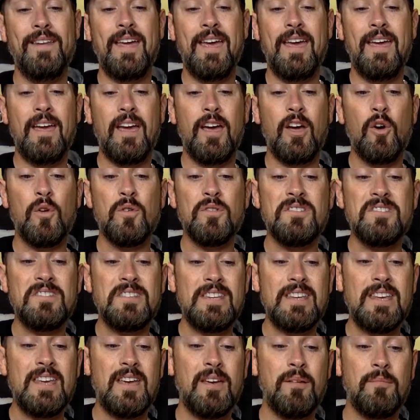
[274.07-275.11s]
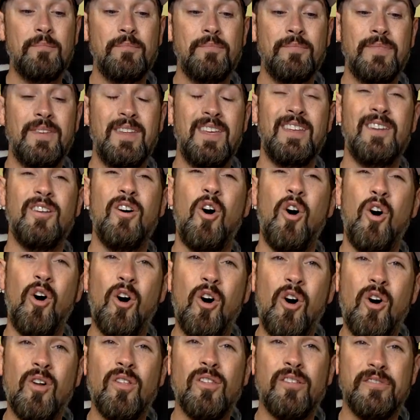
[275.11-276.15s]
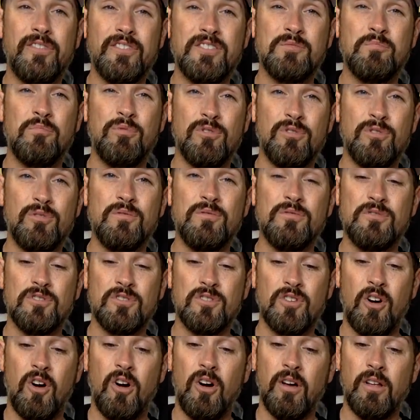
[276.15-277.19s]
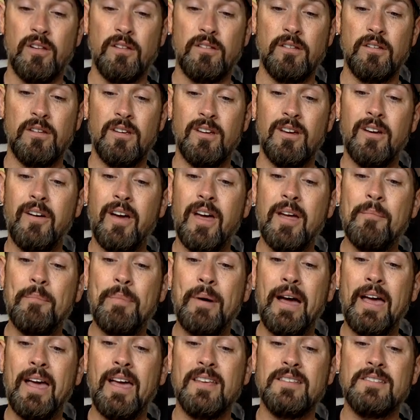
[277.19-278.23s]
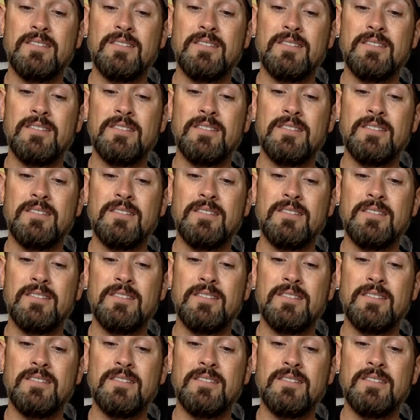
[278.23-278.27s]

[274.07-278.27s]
day I go to see him, and all of his balloons are gone. Grandpa, I